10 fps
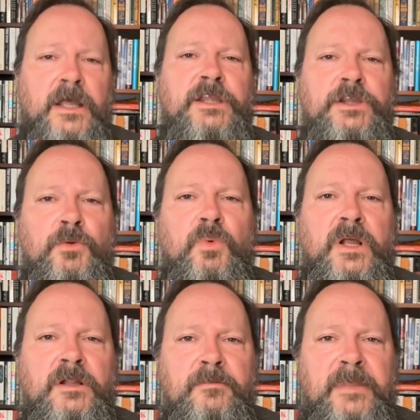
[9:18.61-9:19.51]
you
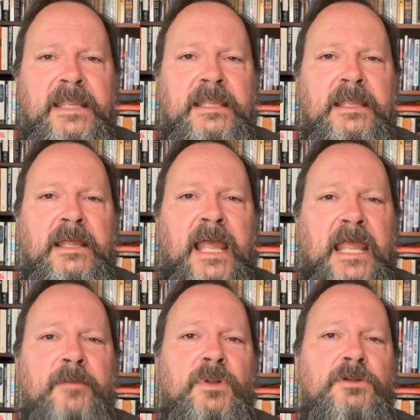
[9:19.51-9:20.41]
will be
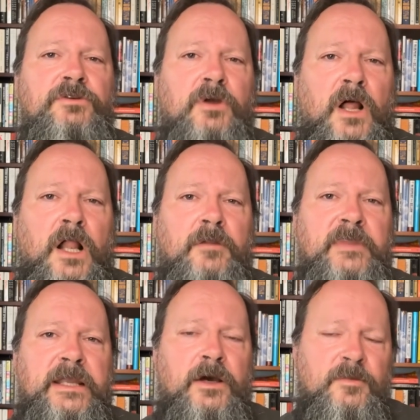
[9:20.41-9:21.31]
able to
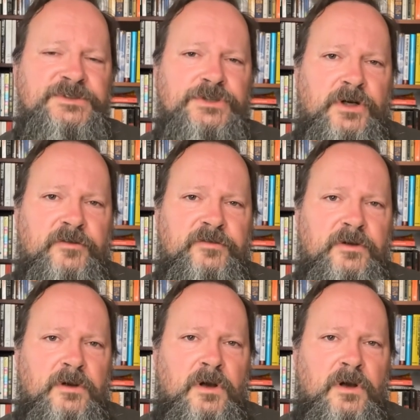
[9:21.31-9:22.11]
calmly observe,